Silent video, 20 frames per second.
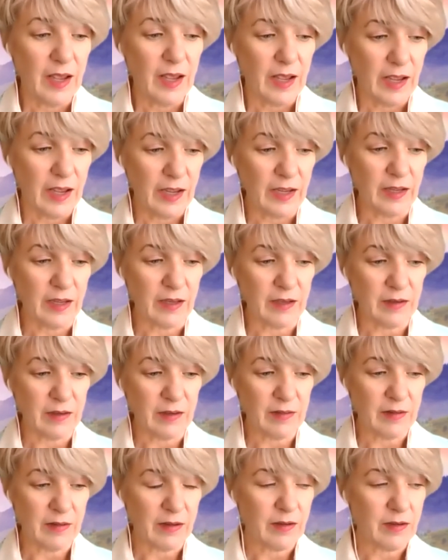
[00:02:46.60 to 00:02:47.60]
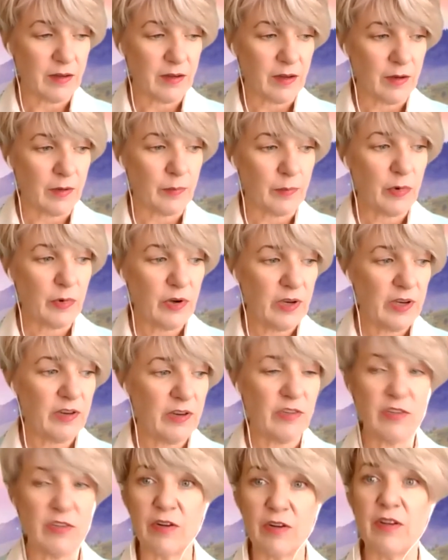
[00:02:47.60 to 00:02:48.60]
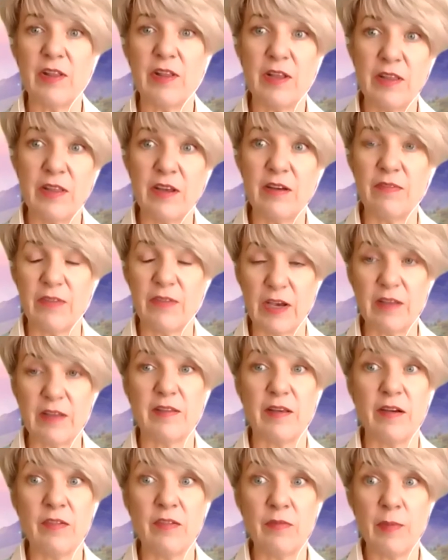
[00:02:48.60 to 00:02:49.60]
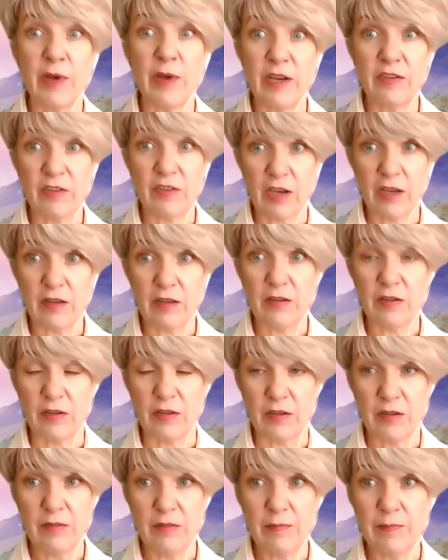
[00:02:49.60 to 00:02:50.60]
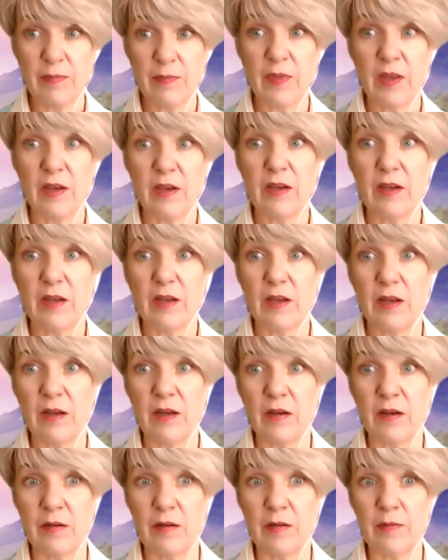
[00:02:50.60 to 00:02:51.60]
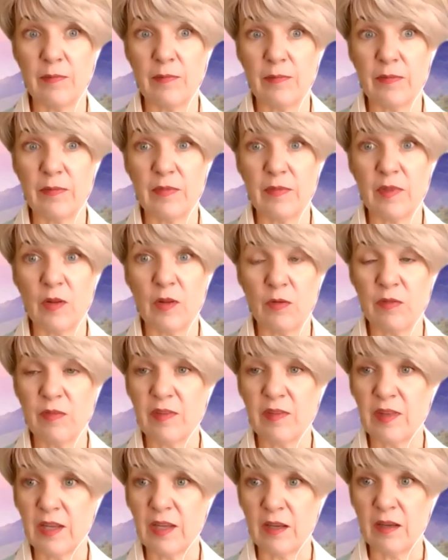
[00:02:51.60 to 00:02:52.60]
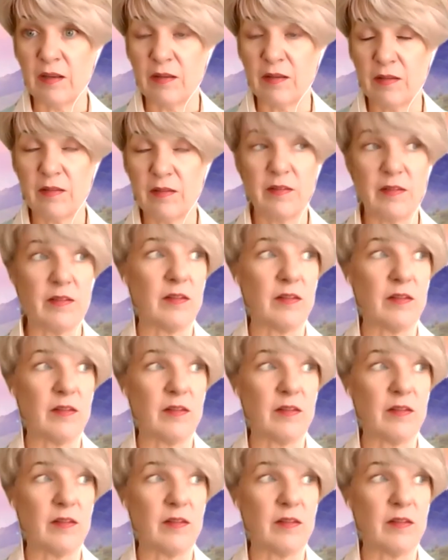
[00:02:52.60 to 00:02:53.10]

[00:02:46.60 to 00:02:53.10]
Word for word: And I'm pretty sure that the effects of my childhood, um, those things